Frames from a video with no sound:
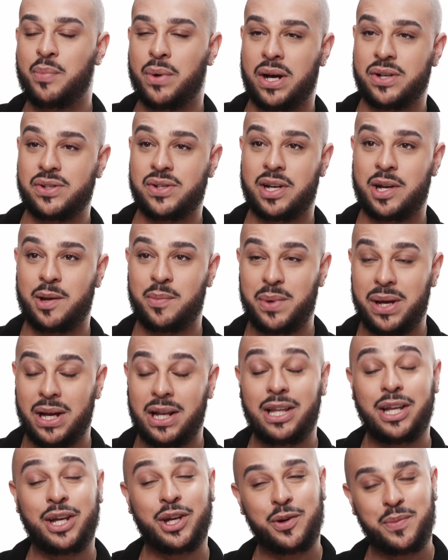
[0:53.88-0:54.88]
a bronzer can be a
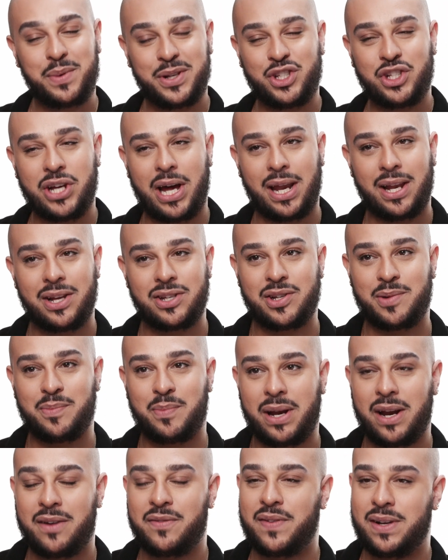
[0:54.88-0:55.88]
little bit challenging,
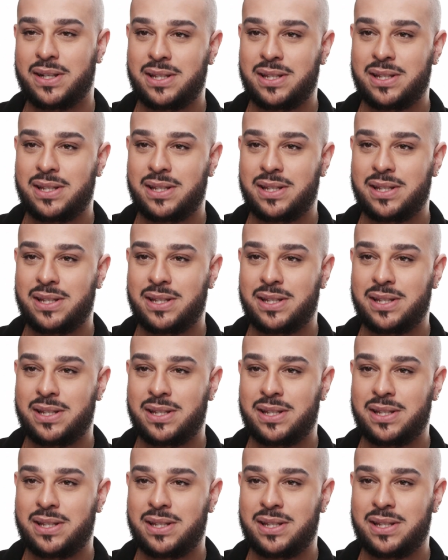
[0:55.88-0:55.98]
but at